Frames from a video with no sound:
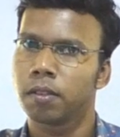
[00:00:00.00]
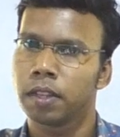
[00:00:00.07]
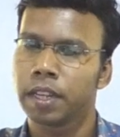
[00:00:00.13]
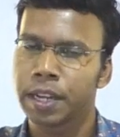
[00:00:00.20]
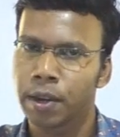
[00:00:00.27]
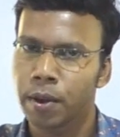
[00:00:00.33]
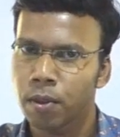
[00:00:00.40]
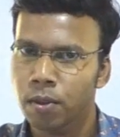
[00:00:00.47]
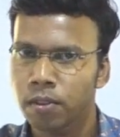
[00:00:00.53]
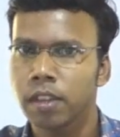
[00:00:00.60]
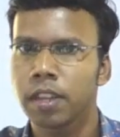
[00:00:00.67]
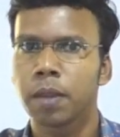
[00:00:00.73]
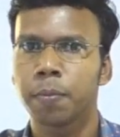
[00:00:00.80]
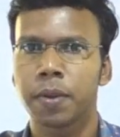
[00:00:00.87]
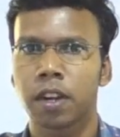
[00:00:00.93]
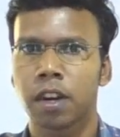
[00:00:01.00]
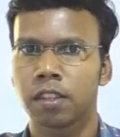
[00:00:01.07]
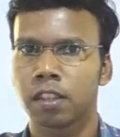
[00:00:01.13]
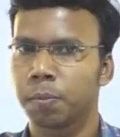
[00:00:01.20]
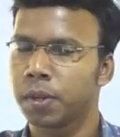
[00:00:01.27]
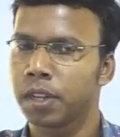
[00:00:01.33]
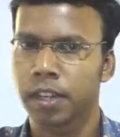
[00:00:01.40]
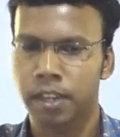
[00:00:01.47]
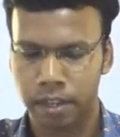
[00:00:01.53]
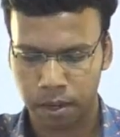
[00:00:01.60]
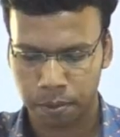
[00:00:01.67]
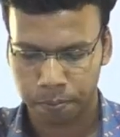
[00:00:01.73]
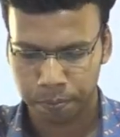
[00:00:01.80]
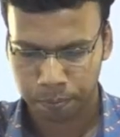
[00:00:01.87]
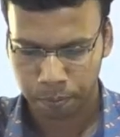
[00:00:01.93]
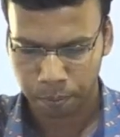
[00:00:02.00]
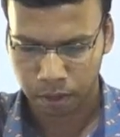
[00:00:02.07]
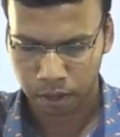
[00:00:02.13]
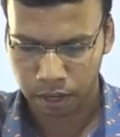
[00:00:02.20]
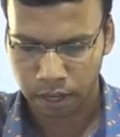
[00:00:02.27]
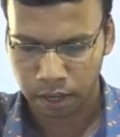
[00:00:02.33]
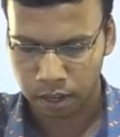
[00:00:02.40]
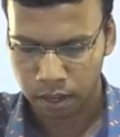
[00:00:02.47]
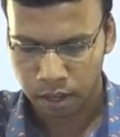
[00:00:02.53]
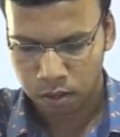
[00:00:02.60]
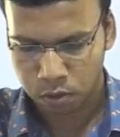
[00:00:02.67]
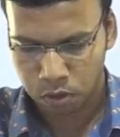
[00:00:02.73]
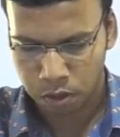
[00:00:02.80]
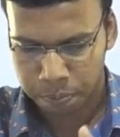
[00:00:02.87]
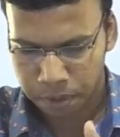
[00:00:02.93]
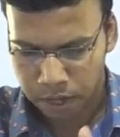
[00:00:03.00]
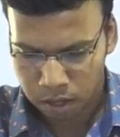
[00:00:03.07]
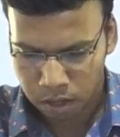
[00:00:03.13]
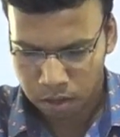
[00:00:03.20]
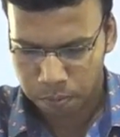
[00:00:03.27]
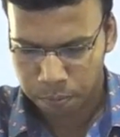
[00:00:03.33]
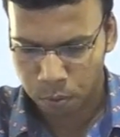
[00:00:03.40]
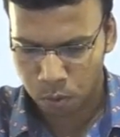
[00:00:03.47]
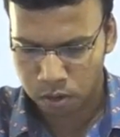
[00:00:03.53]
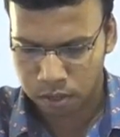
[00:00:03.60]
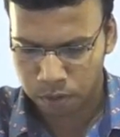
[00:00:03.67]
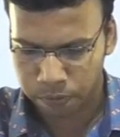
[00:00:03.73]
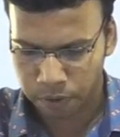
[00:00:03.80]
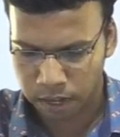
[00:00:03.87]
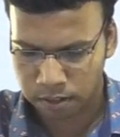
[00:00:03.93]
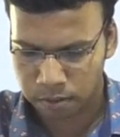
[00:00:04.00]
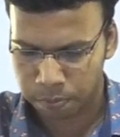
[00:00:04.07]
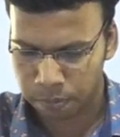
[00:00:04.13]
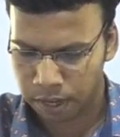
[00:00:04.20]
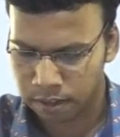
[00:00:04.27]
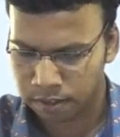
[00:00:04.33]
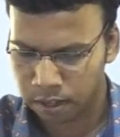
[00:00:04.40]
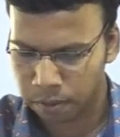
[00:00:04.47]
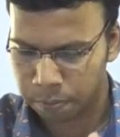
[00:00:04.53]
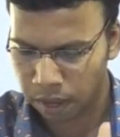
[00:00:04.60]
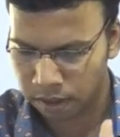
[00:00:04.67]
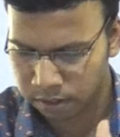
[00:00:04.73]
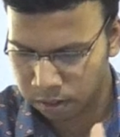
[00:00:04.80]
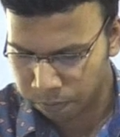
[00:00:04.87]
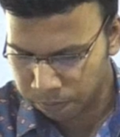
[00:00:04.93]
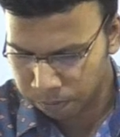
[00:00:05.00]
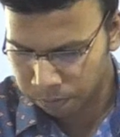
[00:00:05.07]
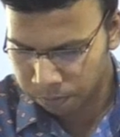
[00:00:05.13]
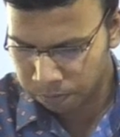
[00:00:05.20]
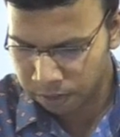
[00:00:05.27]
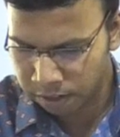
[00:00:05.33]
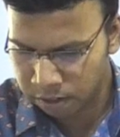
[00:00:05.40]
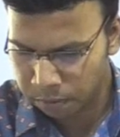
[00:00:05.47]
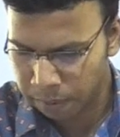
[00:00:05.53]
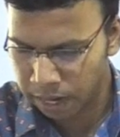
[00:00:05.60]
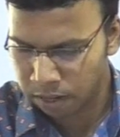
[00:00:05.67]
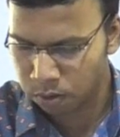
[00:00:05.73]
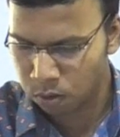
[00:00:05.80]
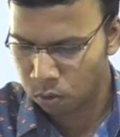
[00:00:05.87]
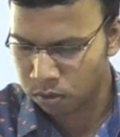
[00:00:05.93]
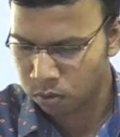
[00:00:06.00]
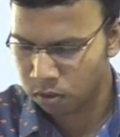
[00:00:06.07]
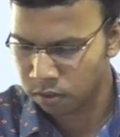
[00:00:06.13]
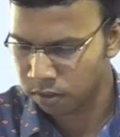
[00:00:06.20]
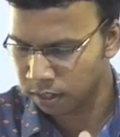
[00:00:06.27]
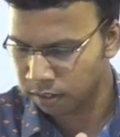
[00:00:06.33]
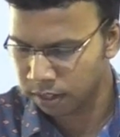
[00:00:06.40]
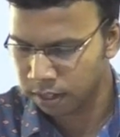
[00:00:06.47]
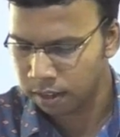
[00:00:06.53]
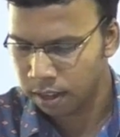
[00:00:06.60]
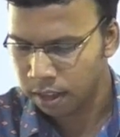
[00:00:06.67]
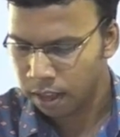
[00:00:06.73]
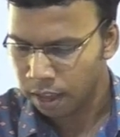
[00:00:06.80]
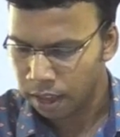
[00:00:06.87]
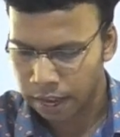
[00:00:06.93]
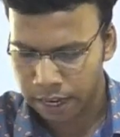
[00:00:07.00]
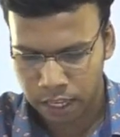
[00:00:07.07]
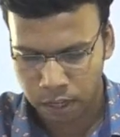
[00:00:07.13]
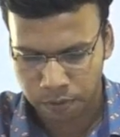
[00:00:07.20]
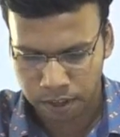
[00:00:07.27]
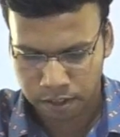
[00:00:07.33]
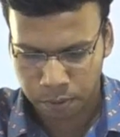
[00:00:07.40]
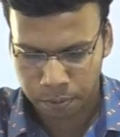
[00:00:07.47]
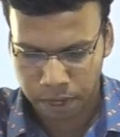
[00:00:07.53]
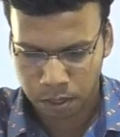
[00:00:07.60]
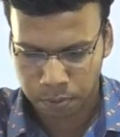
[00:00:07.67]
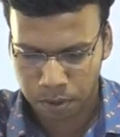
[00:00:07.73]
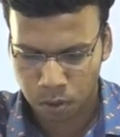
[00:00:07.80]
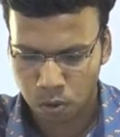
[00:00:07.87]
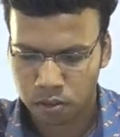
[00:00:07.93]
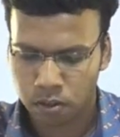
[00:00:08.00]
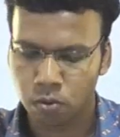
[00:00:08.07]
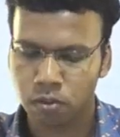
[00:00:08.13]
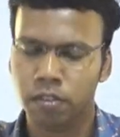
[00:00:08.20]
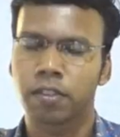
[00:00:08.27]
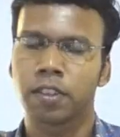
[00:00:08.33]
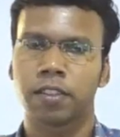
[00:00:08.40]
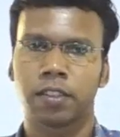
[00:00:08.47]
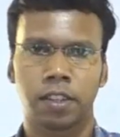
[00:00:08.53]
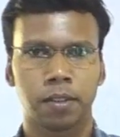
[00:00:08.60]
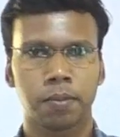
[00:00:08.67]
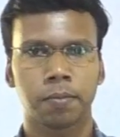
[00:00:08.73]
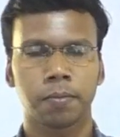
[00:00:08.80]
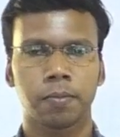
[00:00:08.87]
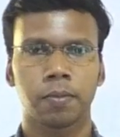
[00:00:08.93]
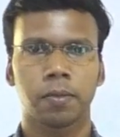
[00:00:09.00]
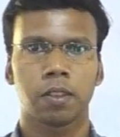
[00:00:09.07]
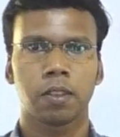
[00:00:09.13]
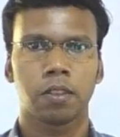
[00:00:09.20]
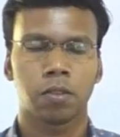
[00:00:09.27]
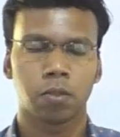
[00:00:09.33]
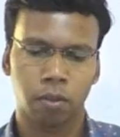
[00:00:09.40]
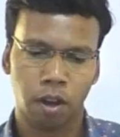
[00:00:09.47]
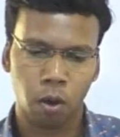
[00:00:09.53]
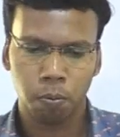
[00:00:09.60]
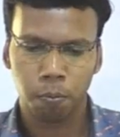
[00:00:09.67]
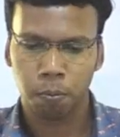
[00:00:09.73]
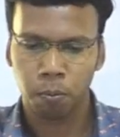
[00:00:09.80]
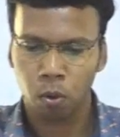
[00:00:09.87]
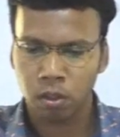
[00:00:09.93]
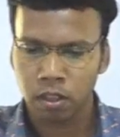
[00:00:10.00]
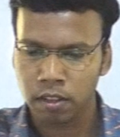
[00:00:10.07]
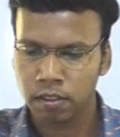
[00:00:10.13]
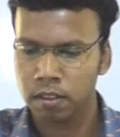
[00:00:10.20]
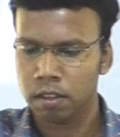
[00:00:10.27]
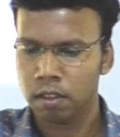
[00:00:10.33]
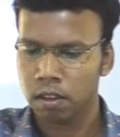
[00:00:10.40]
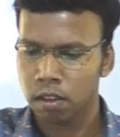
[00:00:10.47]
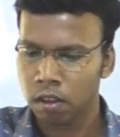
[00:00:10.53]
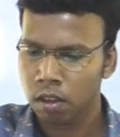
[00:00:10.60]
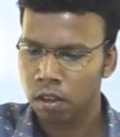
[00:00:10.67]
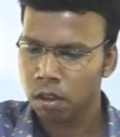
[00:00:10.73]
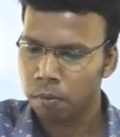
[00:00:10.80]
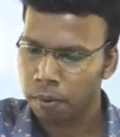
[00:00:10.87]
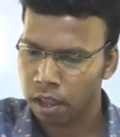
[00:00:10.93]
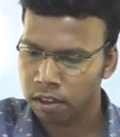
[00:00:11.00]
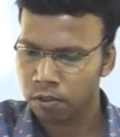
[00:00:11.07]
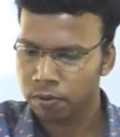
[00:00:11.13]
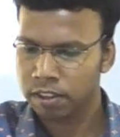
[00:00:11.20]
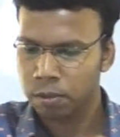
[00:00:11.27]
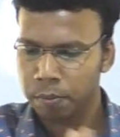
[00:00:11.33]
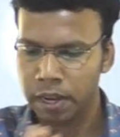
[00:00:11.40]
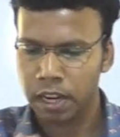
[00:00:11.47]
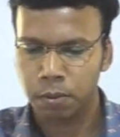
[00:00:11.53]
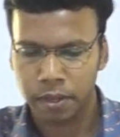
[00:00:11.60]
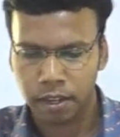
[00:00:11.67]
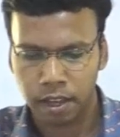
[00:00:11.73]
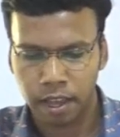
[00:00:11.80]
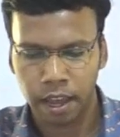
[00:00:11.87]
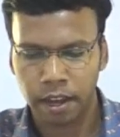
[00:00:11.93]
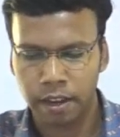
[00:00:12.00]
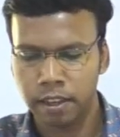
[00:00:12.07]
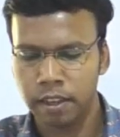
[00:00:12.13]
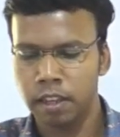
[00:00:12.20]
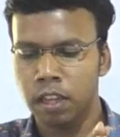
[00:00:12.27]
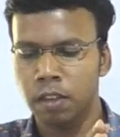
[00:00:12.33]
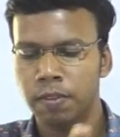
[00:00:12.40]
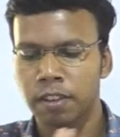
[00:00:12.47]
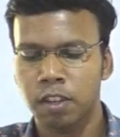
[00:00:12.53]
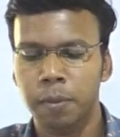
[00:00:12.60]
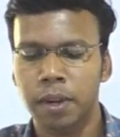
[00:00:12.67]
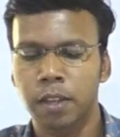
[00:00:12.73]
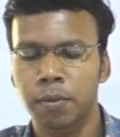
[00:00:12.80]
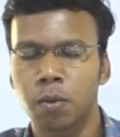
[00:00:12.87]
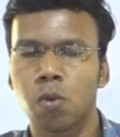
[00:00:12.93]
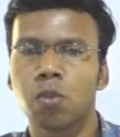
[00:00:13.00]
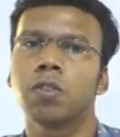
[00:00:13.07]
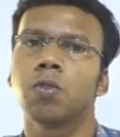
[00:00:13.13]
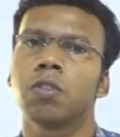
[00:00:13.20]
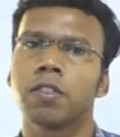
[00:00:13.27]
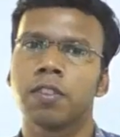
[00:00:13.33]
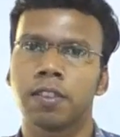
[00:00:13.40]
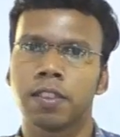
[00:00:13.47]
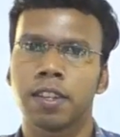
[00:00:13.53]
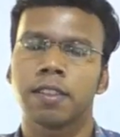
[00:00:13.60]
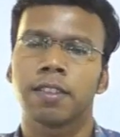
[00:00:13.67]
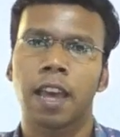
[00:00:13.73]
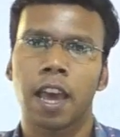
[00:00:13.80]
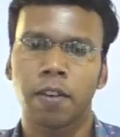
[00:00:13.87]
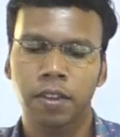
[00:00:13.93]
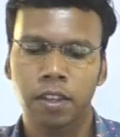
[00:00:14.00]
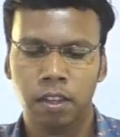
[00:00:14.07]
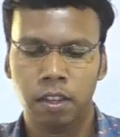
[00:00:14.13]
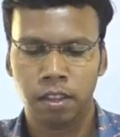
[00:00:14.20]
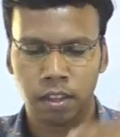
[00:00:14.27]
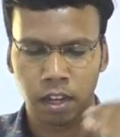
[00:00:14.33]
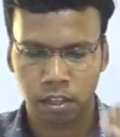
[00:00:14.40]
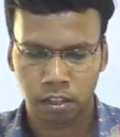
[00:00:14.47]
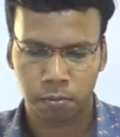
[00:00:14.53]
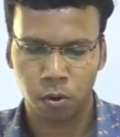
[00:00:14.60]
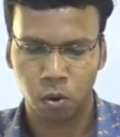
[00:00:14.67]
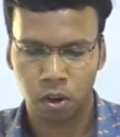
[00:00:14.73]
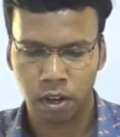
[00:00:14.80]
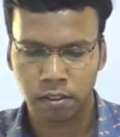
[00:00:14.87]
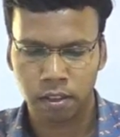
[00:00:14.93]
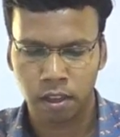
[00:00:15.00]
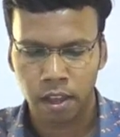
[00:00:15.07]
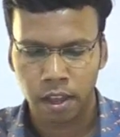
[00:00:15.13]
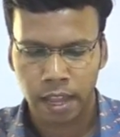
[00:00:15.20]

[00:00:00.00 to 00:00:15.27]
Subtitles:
introduced EPR concept in India, right? So, EPR policy finds place in plastic waste management rules 2016 and e-waste management rules 2016. So, now both this plastic waste management and e-waste management rules 2016 is having the concept called as